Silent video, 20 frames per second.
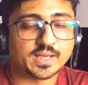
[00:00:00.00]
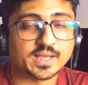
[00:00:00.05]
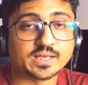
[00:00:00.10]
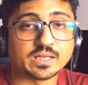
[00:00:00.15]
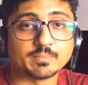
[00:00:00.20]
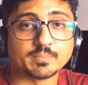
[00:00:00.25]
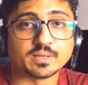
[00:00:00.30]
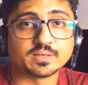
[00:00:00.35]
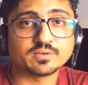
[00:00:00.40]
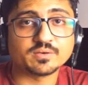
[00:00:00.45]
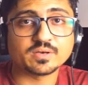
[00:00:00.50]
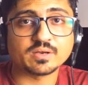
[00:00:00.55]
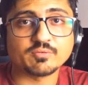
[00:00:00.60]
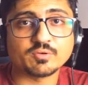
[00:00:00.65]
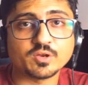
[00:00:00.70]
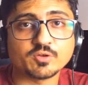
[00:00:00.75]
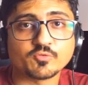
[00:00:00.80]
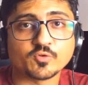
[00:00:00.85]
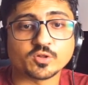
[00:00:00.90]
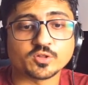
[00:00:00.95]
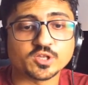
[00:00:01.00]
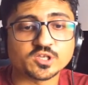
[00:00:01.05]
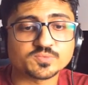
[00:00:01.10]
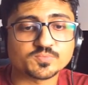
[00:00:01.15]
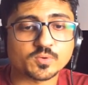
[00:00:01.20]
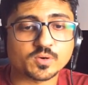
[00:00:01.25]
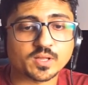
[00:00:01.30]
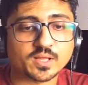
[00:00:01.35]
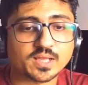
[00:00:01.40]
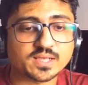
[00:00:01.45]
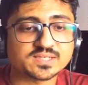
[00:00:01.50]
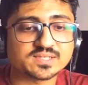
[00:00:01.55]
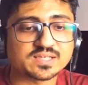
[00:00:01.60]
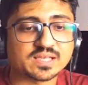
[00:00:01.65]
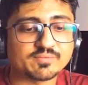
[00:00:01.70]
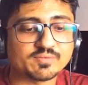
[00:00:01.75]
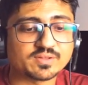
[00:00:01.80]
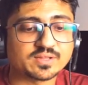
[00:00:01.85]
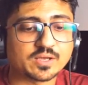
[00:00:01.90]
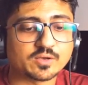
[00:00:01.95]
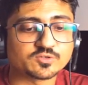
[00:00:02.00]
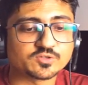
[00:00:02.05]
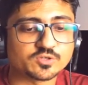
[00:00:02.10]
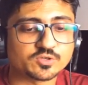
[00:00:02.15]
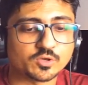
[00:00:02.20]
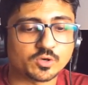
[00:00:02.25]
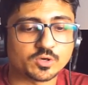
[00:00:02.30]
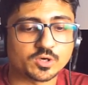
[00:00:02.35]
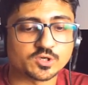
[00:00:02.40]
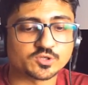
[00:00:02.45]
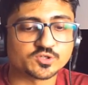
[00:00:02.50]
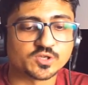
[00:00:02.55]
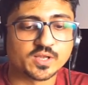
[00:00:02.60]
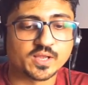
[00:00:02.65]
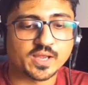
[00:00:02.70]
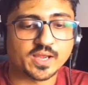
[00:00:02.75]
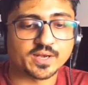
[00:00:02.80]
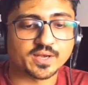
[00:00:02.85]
and the monthly revenue for this product is $7,000.